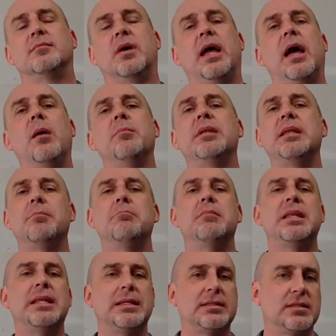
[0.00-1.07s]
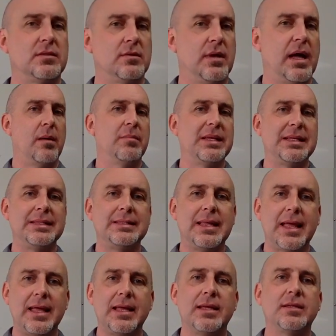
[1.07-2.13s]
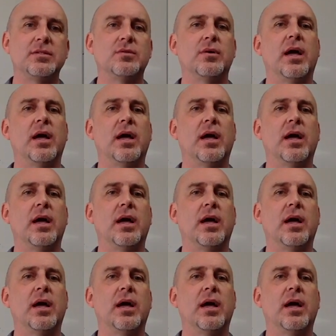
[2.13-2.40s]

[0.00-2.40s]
how many minutes, or many days,